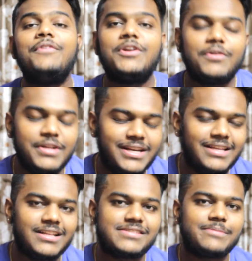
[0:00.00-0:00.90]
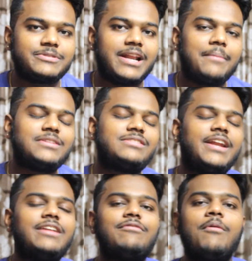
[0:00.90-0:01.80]
video rating, the subscribe, and
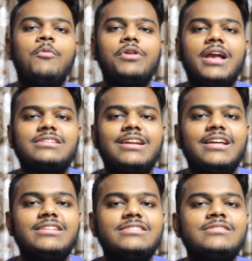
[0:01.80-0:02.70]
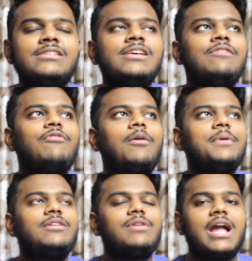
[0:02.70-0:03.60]
stay tuned for more reaction like this. If you want
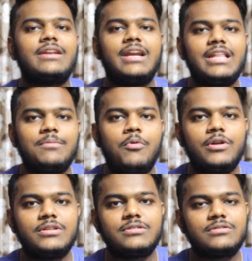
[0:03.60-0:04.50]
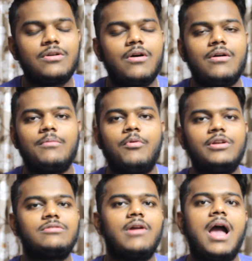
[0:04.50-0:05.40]
me to react to any of the Polish song,
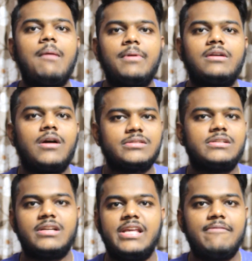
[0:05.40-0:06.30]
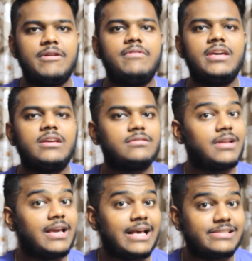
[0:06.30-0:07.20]
Polish rap, like constantly every week,
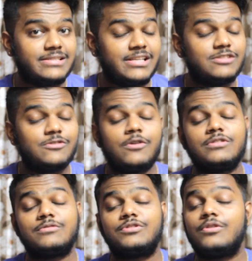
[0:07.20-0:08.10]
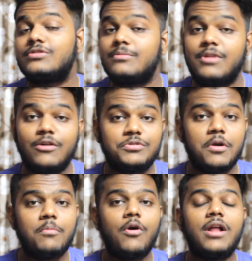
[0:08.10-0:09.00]
like as I said, show, show some love to
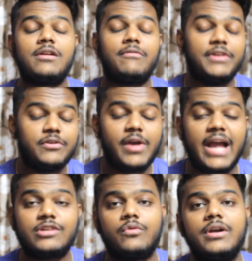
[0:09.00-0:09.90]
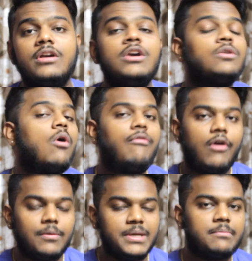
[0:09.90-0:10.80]
your boy. I'll definitely react to it. Go
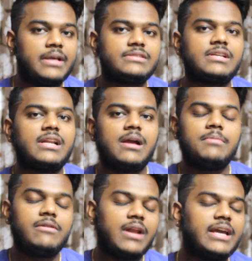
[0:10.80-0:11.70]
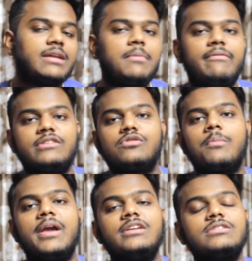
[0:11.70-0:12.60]
follow me in my Instagram, leave a like in my Facebook
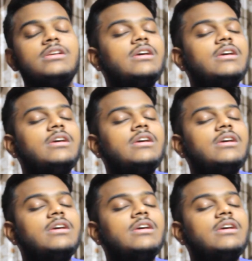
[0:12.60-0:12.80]
page.